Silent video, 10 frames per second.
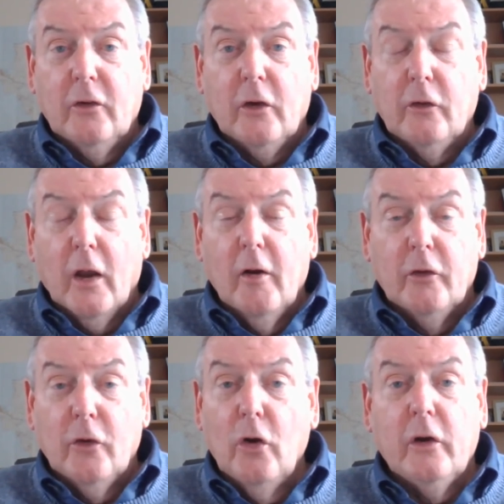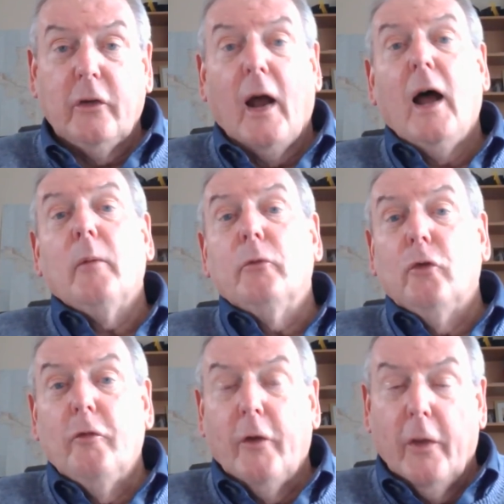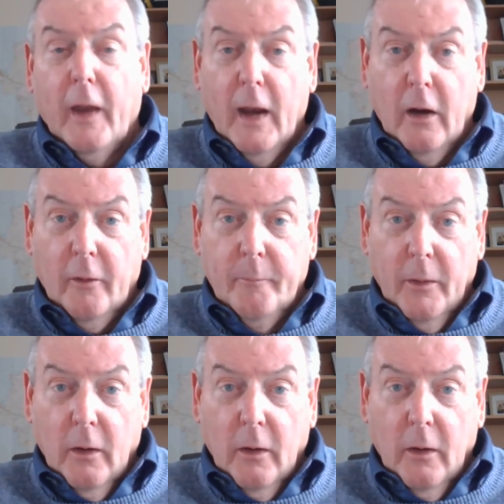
as long as it happens over there,